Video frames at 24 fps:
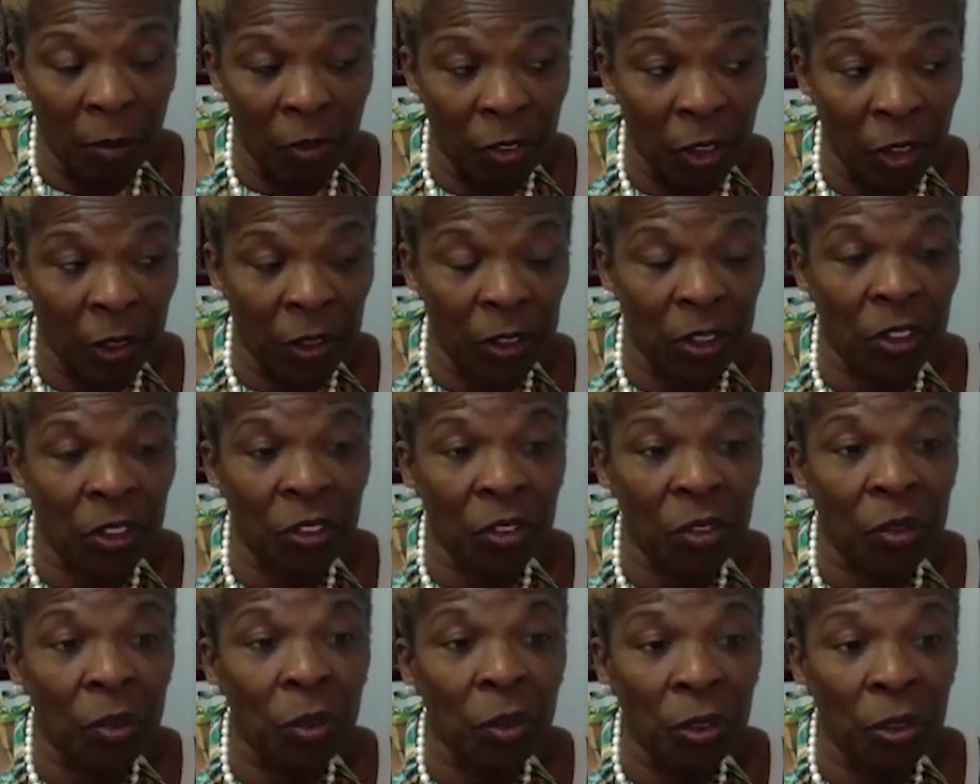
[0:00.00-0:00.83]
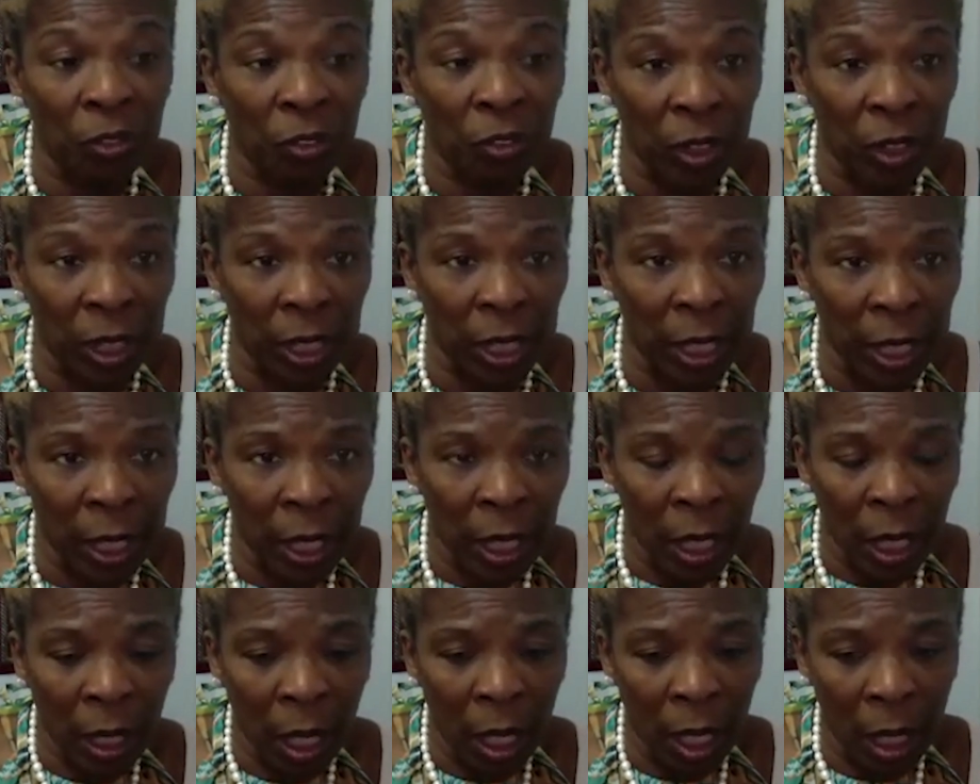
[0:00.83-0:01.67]
Very truthfully,
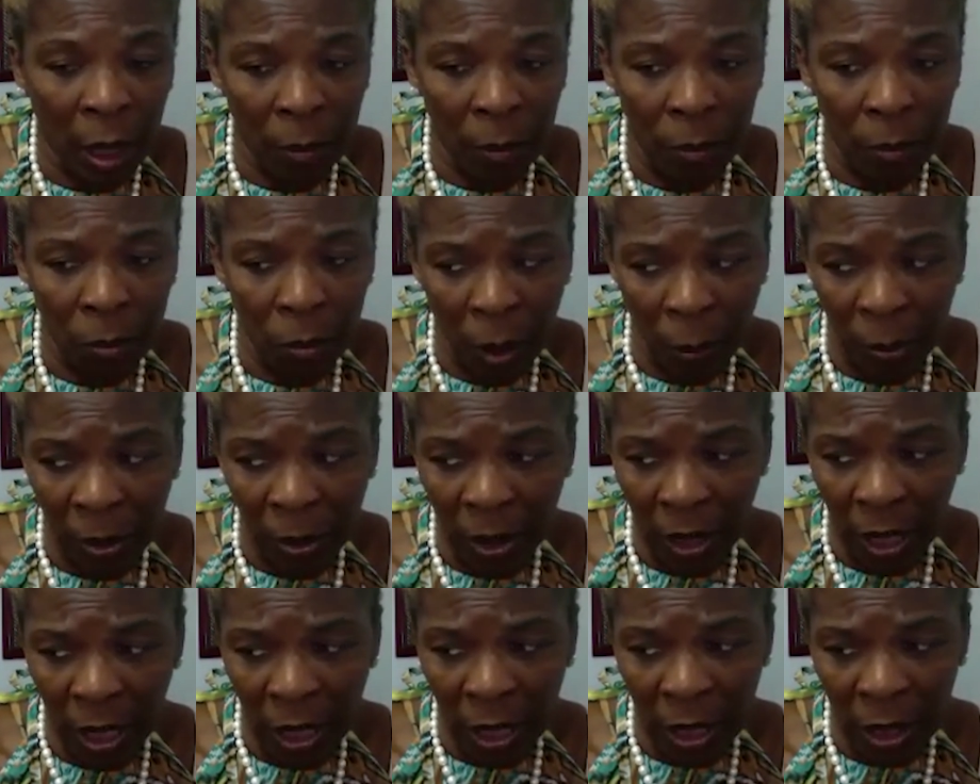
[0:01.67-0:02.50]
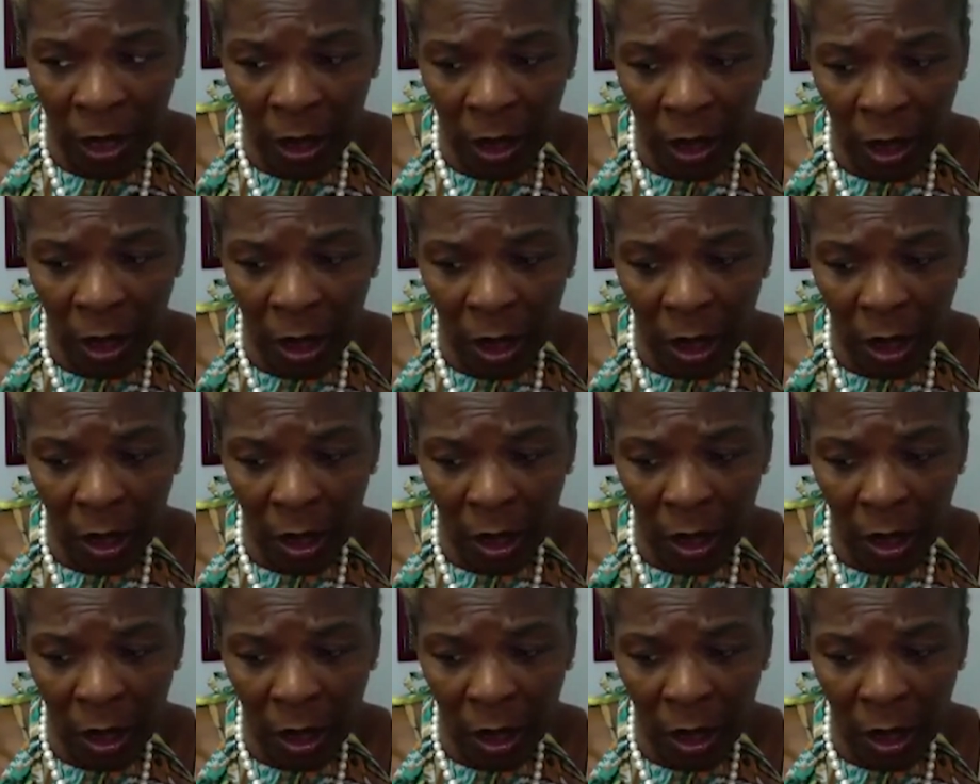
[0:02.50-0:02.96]
Robin, and